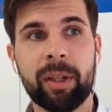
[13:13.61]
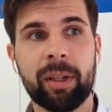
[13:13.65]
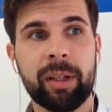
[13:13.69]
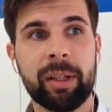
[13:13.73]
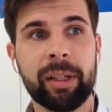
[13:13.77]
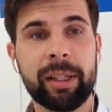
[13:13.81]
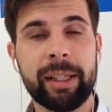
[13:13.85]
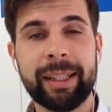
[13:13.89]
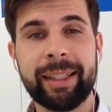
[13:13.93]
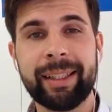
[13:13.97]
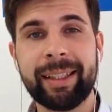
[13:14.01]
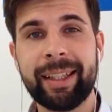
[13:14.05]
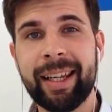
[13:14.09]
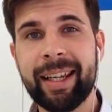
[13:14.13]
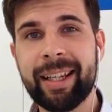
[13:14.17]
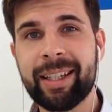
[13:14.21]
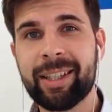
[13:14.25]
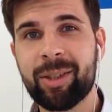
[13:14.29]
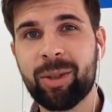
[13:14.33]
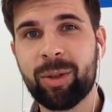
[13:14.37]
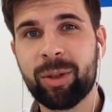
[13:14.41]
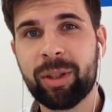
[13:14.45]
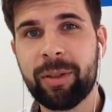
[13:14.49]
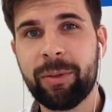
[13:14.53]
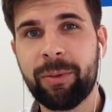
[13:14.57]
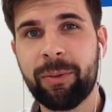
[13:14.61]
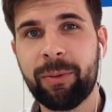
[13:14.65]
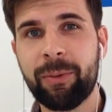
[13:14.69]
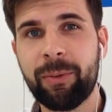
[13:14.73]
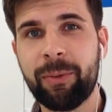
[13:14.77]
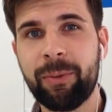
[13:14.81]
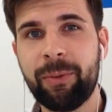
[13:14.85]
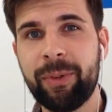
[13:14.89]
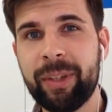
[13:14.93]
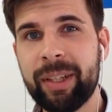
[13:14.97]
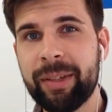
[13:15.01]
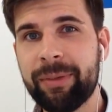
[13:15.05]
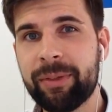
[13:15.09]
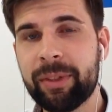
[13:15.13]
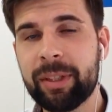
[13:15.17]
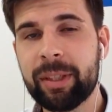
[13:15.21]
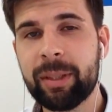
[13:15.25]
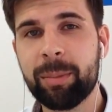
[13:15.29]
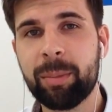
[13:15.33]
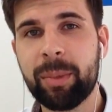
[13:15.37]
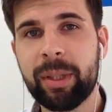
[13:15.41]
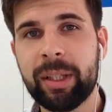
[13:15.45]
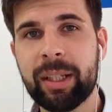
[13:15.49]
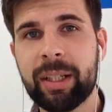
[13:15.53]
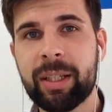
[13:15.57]
it takes only
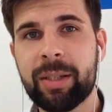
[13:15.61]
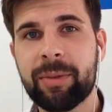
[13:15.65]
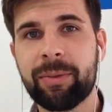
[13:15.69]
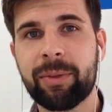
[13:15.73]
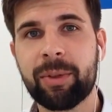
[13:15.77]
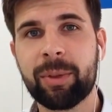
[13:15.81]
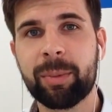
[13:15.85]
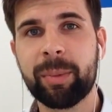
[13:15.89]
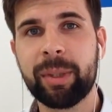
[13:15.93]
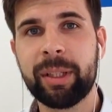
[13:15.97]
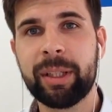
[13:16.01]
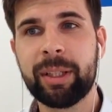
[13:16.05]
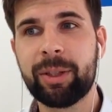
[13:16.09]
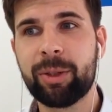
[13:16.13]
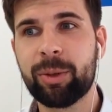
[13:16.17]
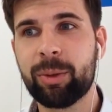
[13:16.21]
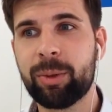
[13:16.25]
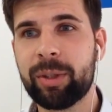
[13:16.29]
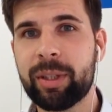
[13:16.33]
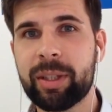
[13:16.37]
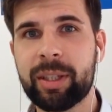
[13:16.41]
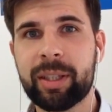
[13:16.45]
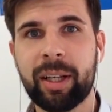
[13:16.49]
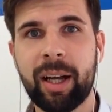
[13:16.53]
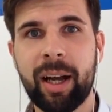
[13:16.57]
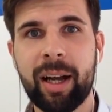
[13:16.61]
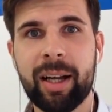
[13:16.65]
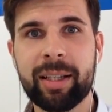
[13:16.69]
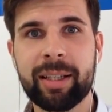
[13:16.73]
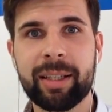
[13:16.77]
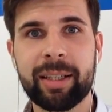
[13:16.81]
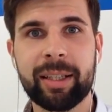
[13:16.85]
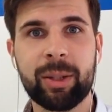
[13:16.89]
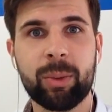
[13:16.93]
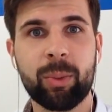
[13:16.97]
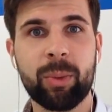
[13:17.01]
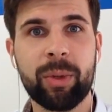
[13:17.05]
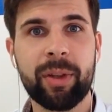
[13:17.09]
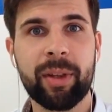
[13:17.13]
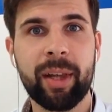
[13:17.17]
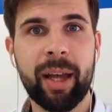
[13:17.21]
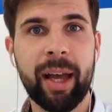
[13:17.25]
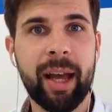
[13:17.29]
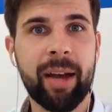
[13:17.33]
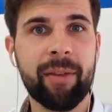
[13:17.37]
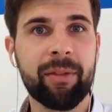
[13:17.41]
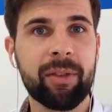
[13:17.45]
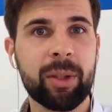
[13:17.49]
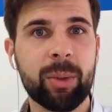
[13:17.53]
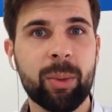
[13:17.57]
15 minutes for me to discuss it with
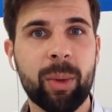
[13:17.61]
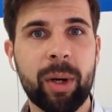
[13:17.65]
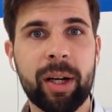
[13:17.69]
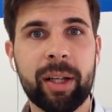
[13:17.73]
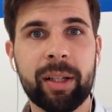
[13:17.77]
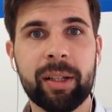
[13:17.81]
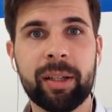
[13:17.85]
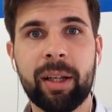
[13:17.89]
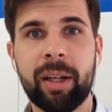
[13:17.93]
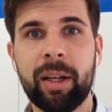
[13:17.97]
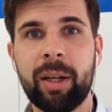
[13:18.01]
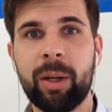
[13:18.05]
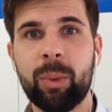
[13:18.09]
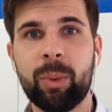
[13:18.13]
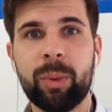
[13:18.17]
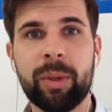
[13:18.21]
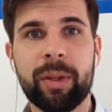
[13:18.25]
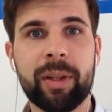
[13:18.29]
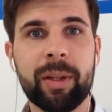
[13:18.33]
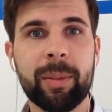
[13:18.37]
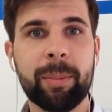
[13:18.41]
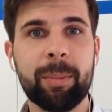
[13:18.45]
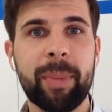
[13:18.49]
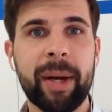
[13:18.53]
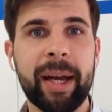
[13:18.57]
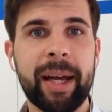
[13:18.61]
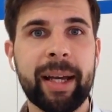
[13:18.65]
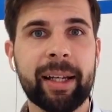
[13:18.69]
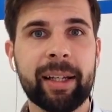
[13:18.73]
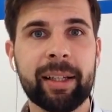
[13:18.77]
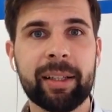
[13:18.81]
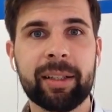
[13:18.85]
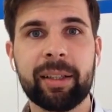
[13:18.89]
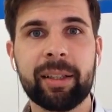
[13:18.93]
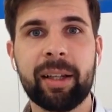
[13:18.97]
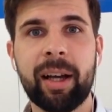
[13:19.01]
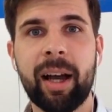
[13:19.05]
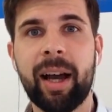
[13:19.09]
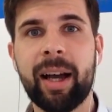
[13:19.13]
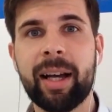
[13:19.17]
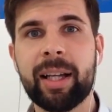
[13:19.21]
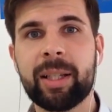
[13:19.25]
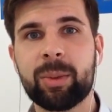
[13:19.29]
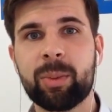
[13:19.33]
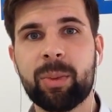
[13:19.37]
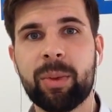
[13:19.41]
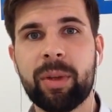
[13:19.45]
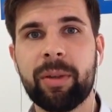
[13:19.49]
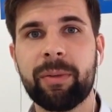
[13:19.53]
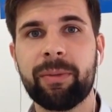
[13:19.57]
everyone, with the backend
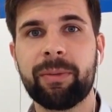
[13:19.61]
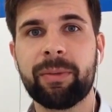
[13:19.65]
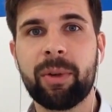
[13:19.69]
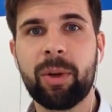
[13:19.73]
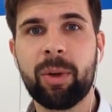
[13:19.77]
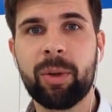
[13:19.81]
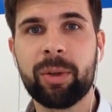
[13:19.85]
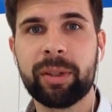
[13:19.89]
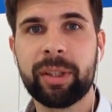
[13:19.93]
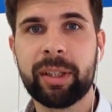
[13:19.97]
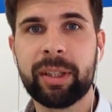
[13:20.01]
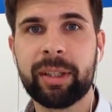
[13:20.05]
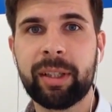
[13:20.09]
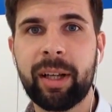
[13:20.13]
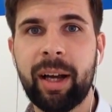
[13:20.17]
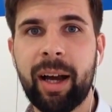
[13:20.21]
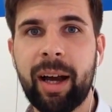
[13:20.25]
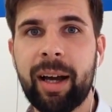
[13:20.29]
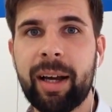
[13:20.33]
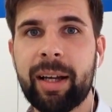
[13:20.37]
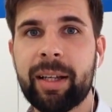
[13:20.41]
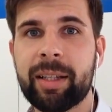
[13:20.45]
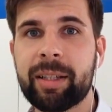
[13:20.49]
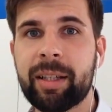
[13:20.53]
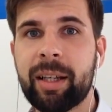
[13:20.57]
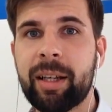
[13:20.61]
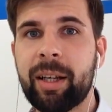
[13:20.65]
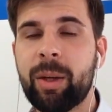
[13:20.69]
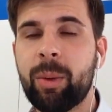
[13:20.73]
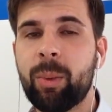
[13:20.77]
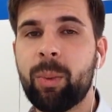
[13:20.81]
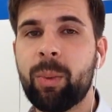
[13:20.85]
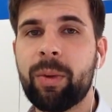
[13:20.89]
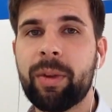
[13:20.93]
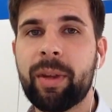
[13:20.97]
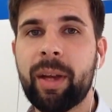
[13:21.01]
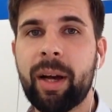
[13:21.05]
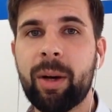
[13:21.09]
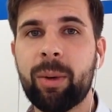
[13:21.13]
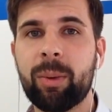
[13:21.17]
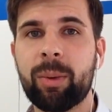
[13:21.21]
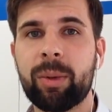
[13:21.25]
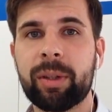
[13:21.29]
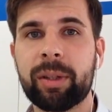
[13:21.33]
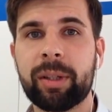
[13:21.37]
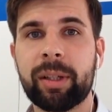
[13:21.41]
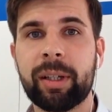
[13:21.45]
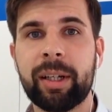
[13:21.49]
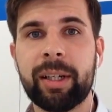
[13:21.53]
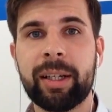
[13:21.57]
guys, with the front-end guys, with
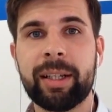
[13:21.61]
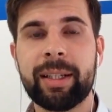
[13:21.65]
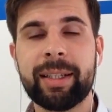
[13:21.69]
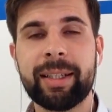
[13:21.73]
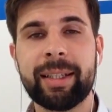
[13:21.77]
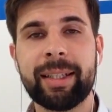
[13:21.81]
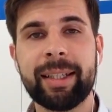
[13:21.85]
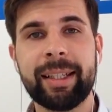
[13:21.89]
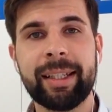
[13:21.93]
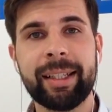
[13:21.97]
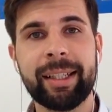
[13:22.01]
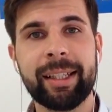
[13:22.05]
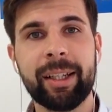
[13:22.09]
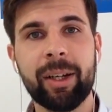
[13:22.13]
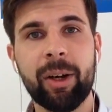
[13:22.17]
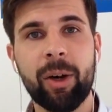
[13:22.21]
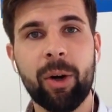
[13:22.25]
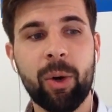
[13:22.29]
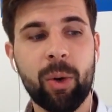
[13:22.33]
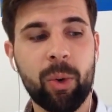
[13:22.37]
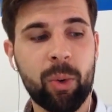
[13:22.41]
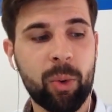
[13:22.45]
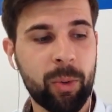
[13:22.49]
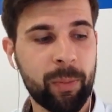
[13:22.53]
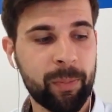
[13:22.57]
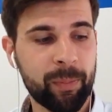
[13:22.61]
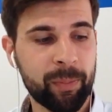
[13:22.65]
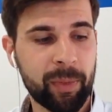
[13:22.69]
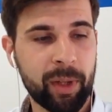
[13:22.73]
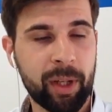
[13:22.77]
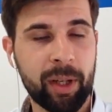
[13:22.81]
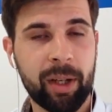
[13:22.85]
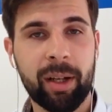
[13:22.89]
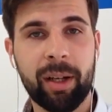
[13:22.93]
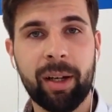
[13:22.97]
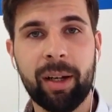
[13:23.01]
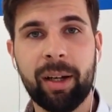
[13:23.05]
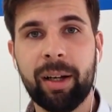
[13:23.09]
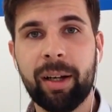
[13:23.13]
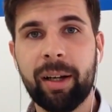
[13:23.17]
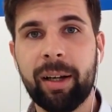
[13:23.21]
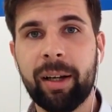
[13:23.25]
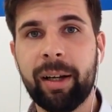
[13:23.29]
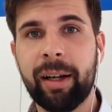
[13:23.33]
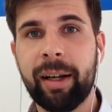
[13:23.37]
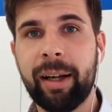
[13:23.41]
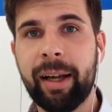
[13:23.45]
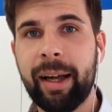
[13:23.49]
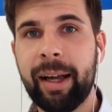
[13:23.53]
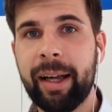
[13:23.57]
our CEO,
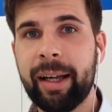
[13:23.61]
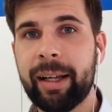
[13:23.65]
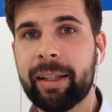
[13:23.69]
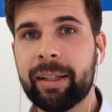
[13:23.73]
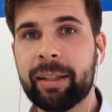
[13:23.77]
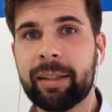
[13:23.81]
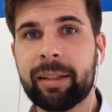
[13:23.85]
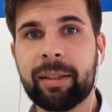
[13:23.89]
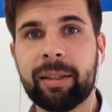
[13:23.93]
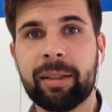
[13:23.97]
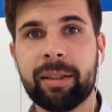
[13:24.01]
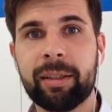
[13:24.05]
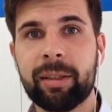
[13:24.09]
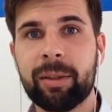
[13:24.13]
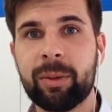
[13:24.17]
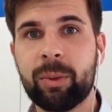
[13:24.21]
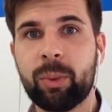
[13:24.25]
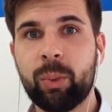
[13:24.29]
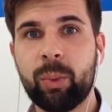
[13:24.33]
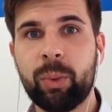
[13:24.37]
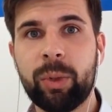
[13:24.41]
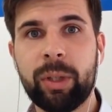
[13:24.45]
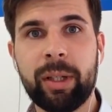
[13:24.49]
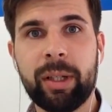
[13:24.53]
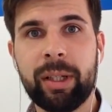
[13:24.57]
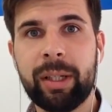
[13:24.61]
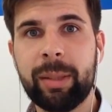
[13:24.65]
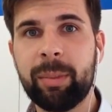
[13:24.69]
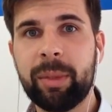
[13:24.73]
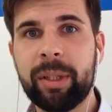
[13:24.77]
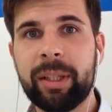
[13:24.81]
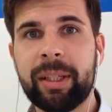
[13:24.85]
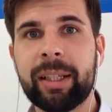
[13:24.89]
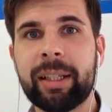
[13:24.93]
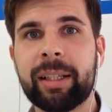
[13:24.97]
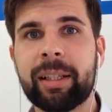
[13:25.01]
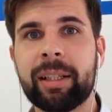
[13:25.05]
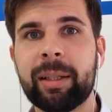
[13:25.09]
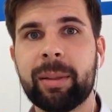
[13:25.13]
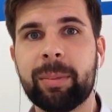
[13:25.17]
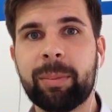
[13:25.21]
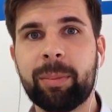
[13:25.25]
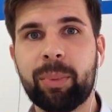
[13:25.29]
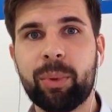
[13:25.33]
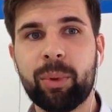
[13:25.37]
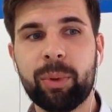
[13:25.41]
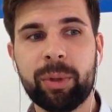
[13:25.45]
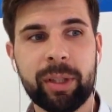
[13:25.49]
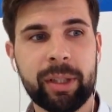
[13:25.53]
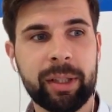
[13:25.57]
and we immediately
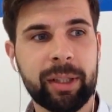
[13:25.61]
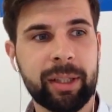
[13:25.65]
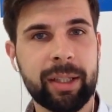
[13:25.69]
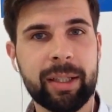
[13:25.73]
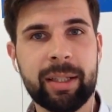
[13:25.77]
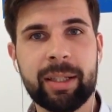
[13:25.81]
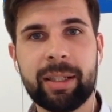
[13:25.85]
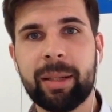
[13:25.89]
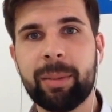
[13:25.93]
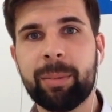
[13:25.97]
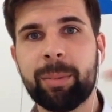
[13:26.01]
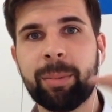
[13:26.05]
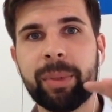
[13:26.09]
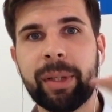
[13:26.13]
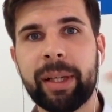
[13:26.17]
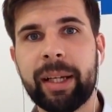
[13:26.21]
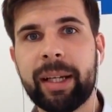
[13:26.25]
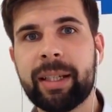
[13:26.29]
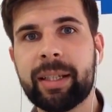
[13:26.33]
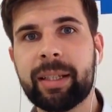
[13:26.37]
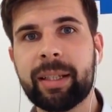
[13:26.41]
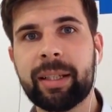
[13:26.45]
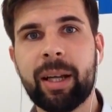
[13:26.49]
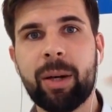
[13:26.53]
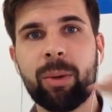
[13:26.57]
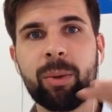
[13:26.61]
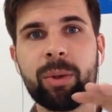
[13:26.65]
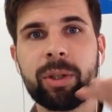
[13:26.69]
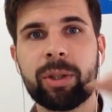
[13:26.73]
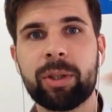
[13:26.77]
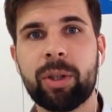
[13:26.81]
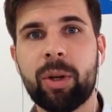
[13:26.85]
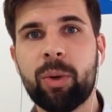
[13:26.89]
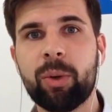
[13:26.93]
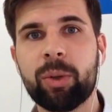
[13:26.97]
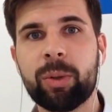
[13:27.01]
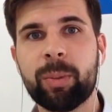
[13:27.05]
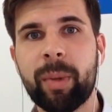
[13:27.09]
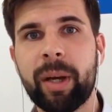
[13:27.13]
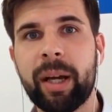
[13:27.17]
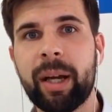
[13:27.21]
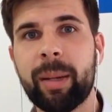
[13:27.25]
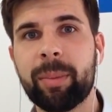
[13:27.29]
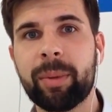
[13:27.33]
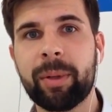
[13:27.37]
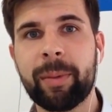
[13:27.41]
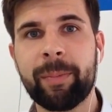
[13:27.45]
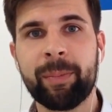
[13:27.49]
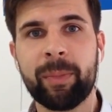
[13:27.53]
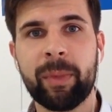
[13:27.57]
put it in some place in our
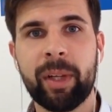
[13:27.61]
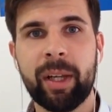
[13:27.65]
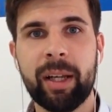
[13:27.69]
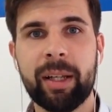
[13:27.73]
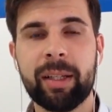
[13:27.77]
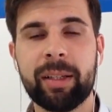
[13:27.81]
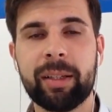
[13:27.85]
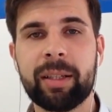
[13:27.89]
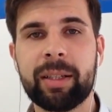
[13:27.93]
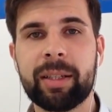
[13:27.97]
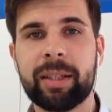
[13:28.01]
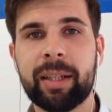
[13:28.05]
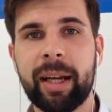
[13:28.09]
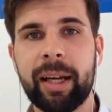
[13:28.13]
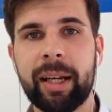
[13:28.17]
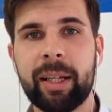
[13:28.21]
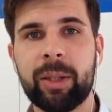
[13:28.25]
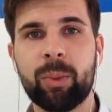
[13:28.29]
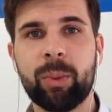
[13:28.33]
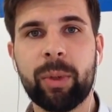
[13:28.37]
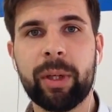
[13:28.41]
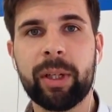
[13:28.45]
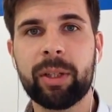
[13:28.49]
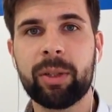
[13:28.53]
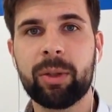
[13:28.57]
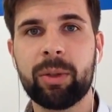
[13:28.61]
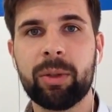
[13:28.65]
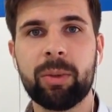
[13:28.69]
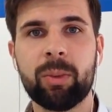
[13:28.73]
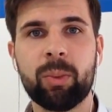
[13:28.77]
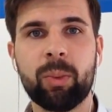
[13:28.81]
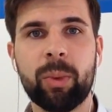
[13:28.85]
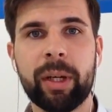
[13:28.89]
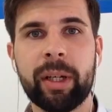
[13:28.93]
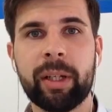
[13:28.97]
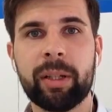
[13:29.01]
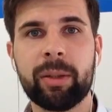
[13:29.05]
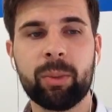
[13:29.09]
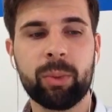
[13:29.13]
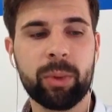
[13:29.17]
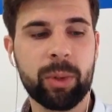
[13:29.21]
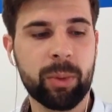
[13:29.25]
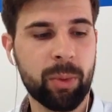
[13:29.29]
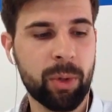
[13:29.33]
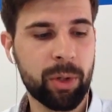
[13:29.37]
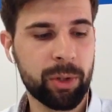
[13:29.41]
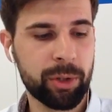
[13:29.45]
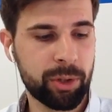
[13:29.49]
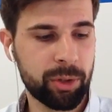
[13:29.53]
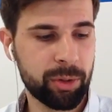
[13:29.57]
roadmap and decide when we
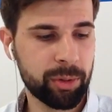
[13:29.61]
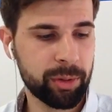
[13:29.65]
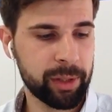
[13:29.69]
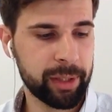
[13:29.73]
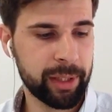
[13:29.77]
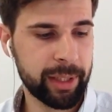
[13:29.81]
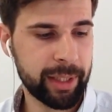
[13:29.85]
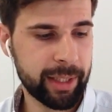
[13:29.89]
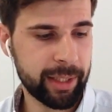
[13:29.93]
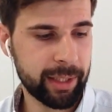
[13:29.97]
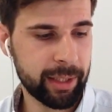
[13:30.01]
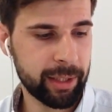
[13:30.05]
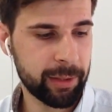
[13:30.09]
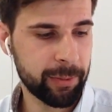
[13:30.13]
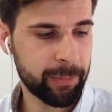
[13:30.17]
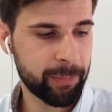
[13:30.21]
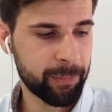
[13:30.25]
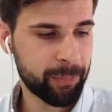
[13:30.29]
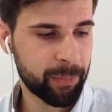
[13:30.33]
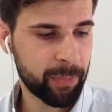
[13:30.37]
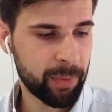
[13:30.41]
want to release it.